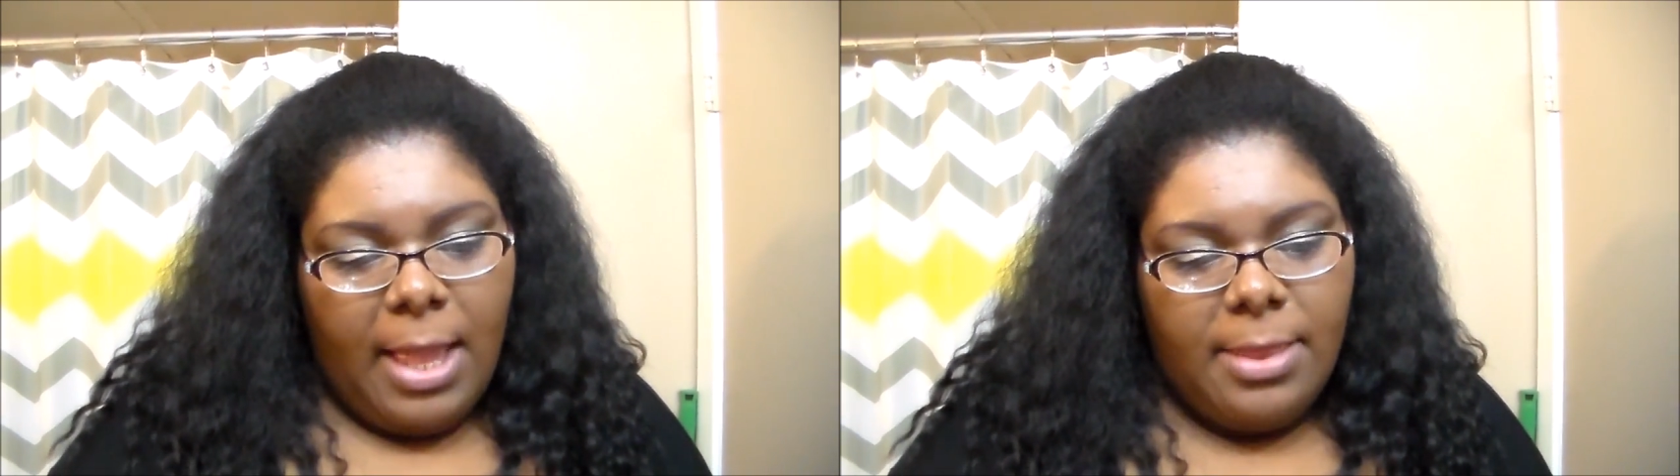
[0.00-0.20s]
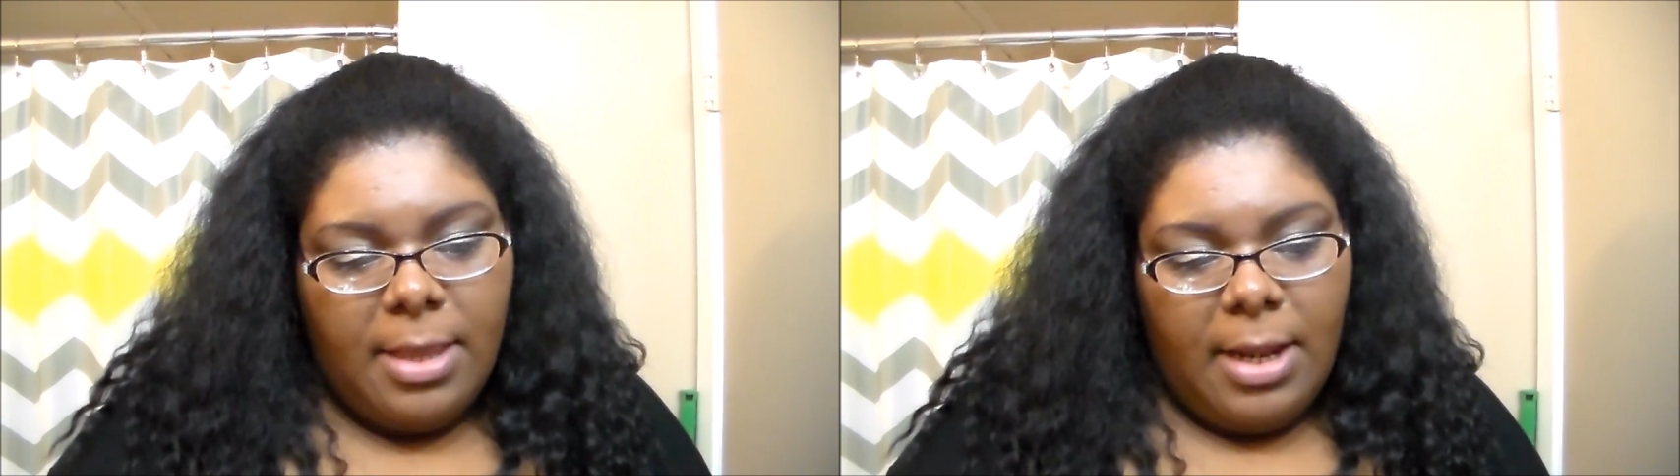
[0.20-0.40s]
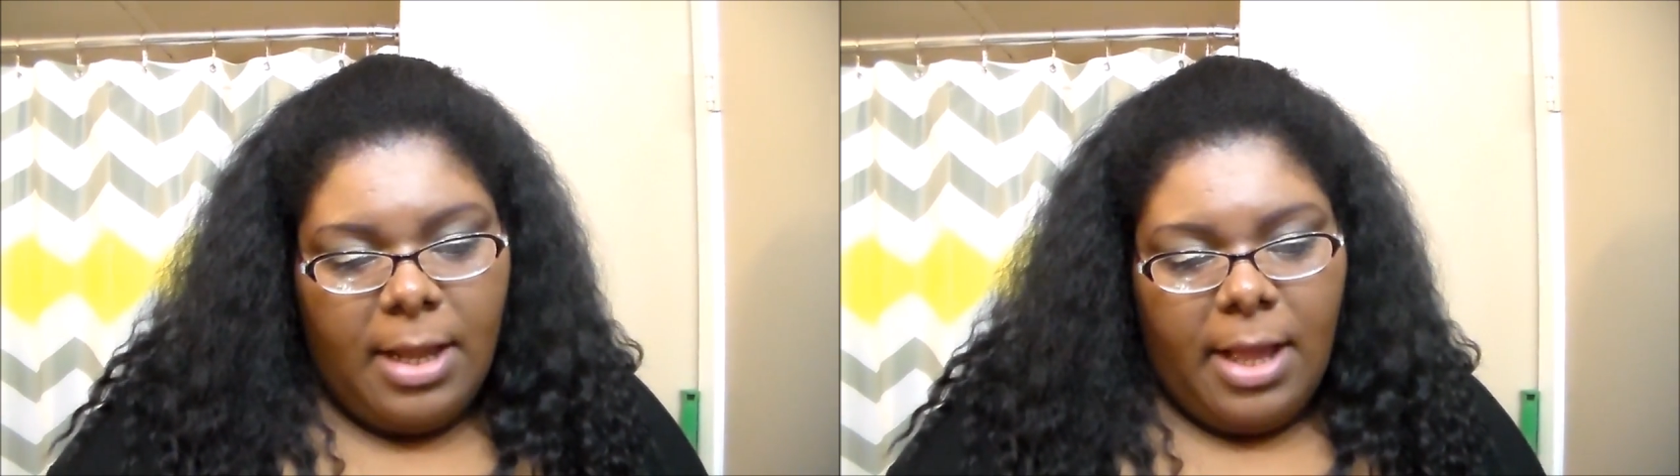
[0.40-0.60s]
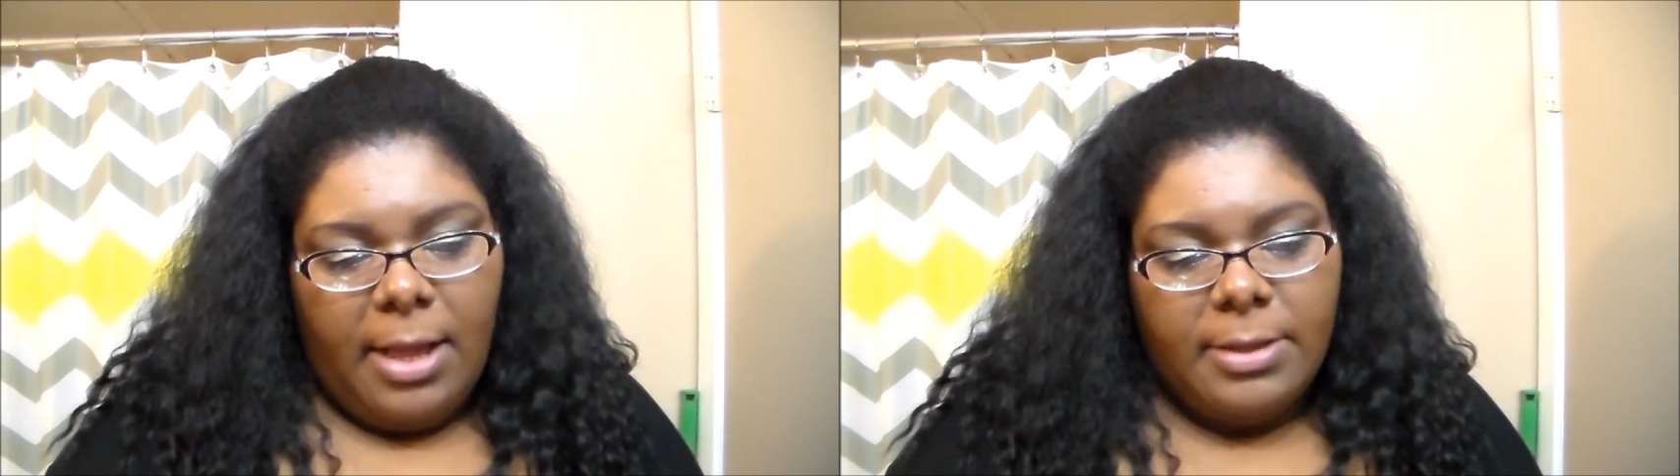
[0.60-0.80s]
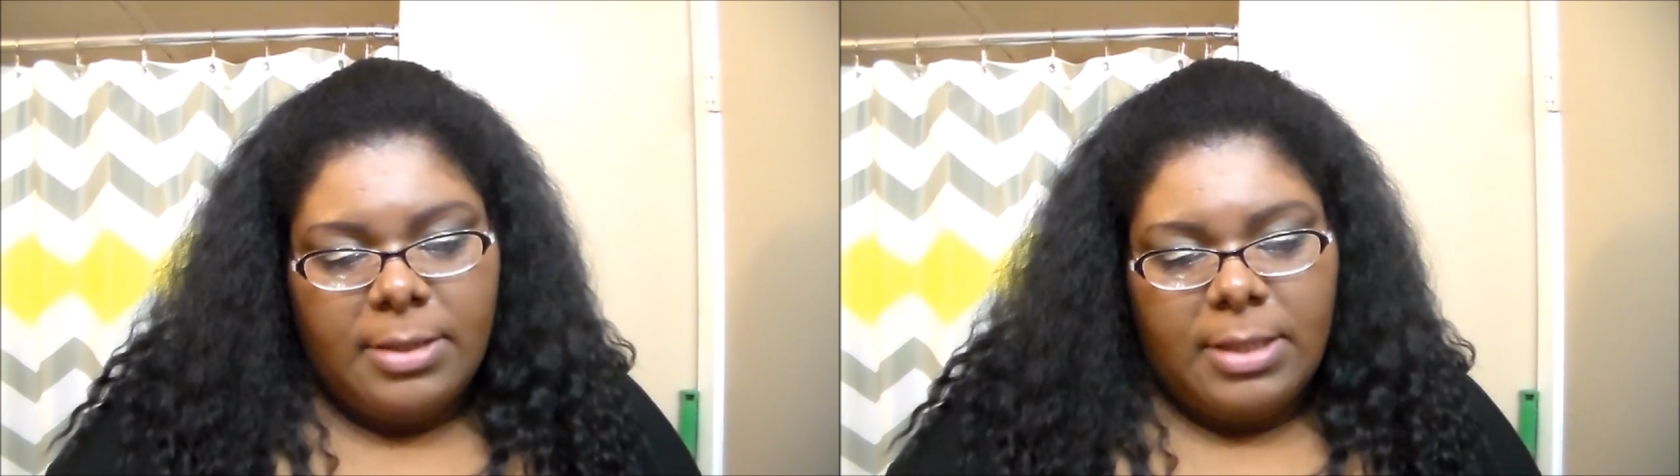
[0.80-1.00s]
And then I
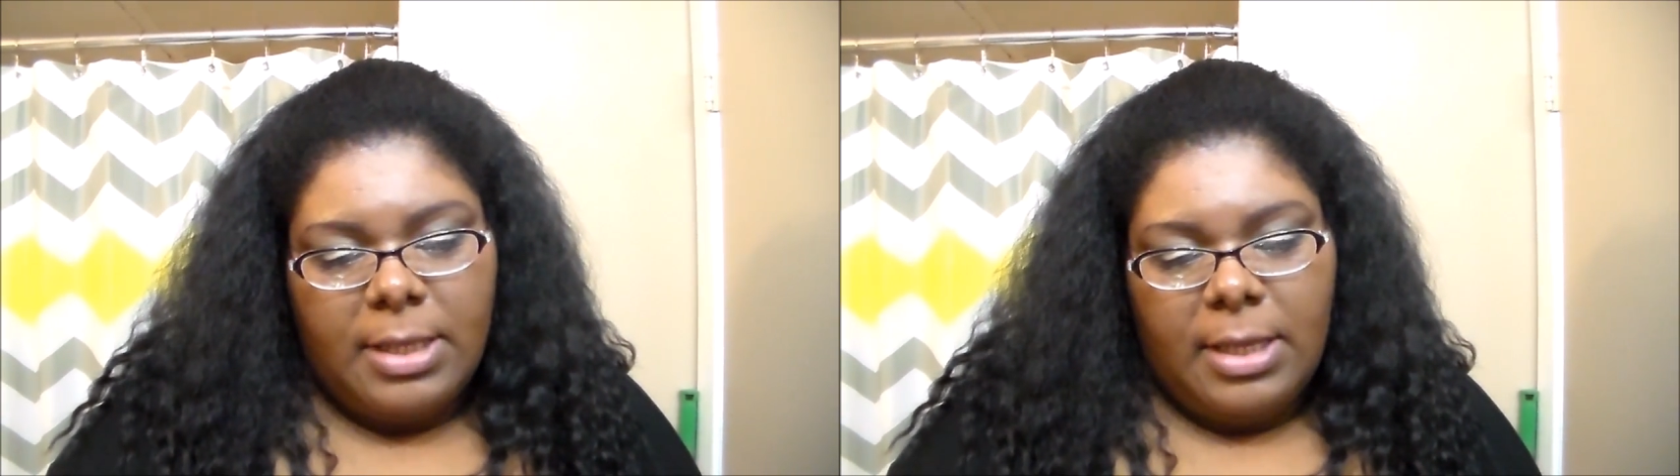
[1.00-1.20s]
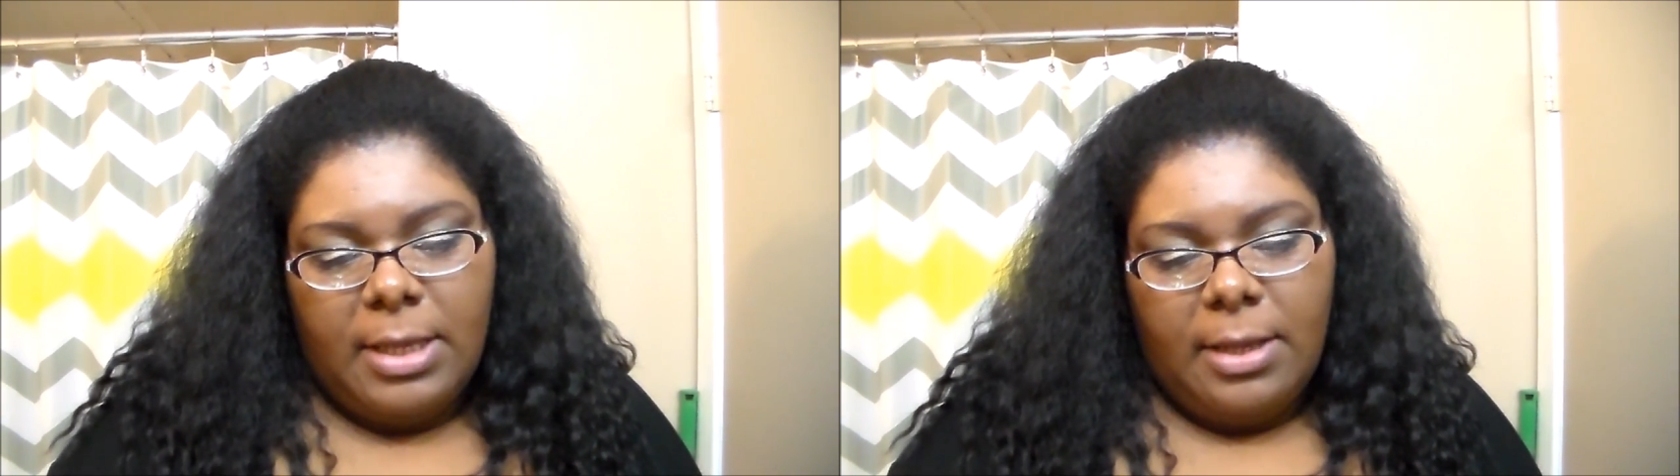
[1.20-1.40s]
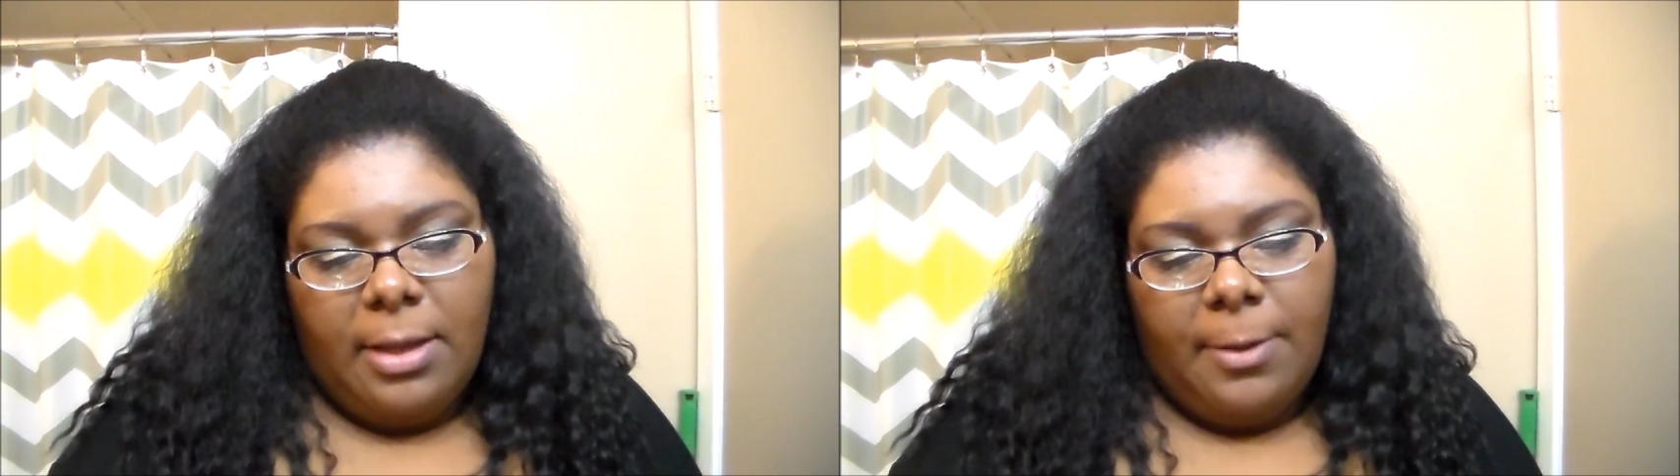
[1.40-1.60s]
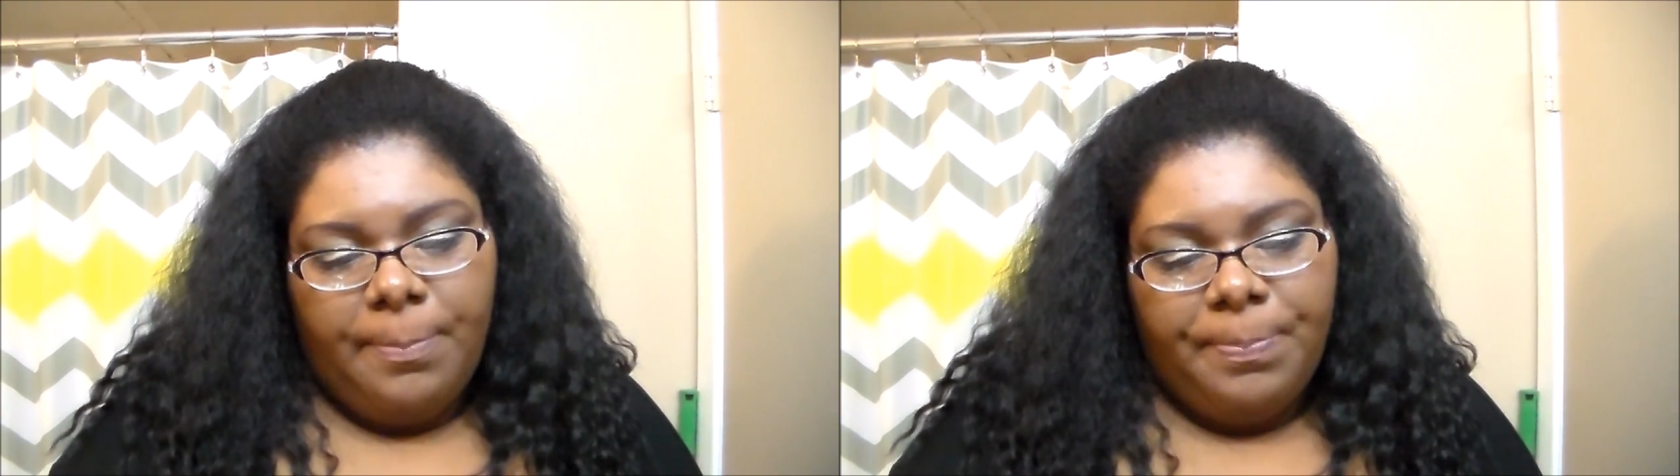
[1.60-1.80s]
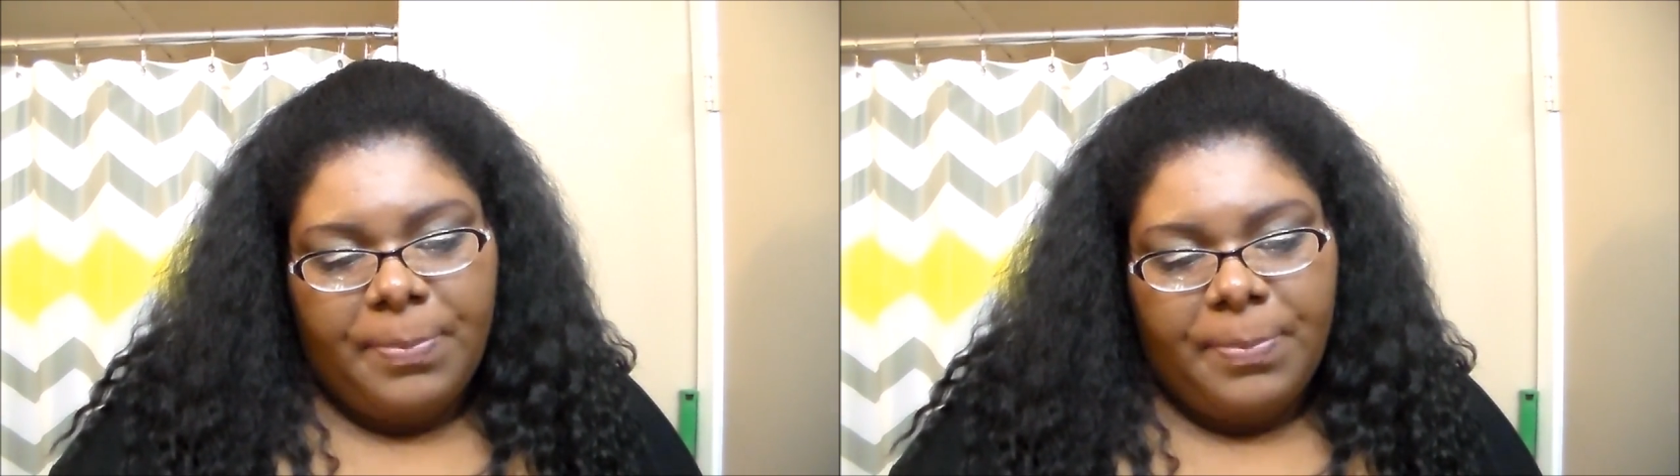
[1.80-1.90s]
got the